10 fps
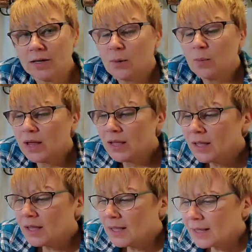for a while
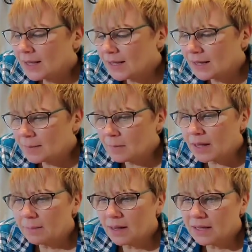anyway.
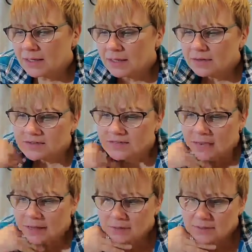I might
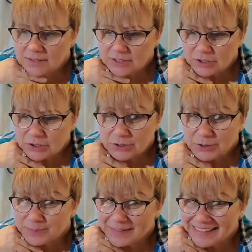gift it out
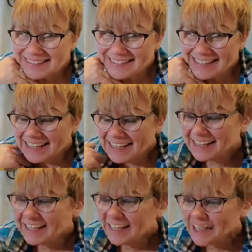to my
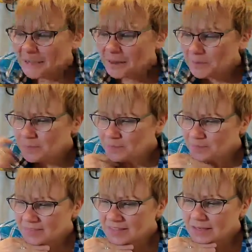son
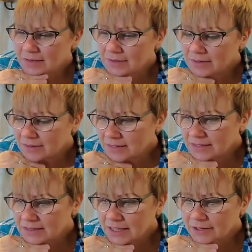
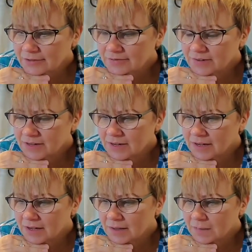later in
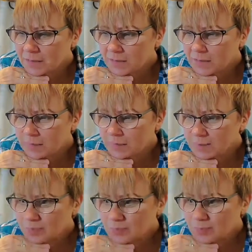life.
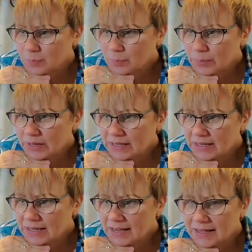
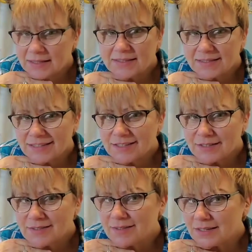But yeah,
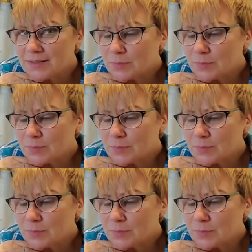it's